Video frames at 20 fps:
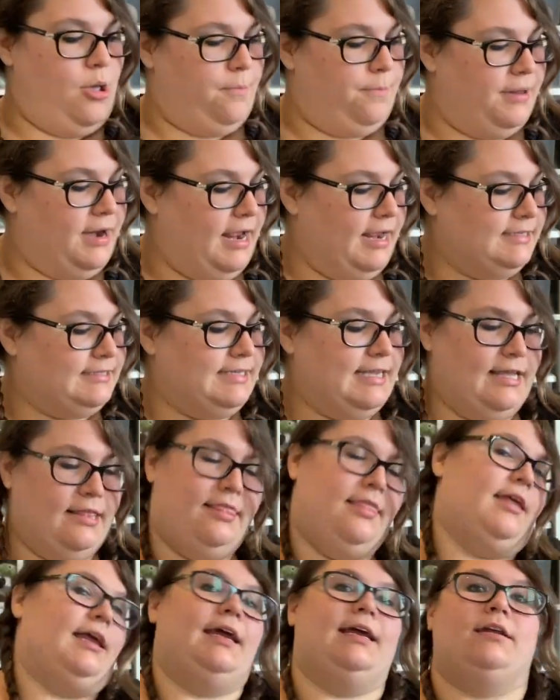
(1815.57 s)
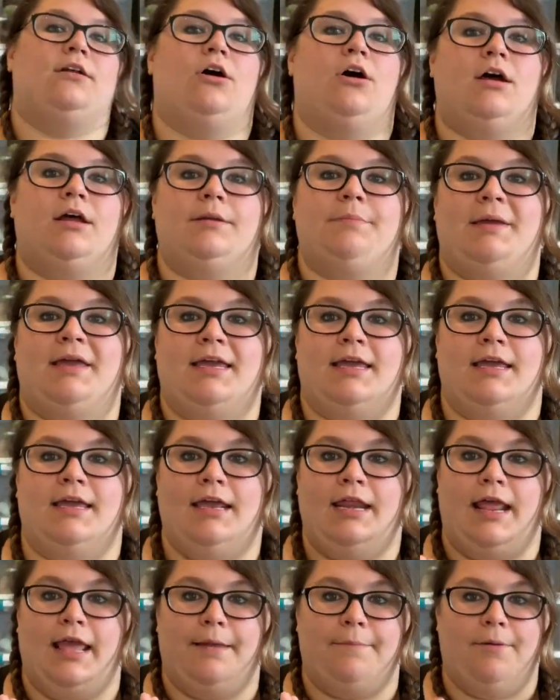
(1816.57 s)
But I did land on making
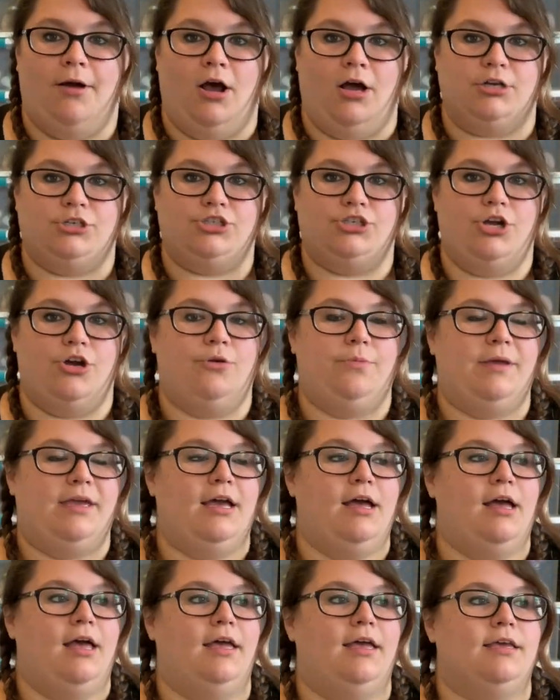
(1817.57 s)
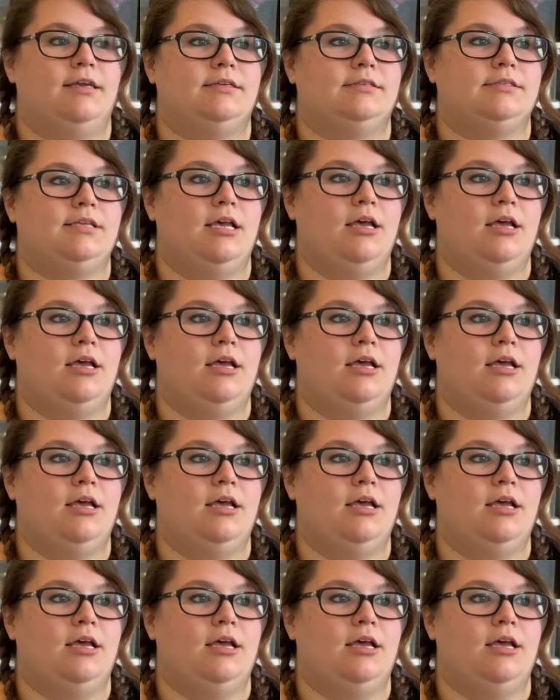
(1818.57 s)
it a poncho because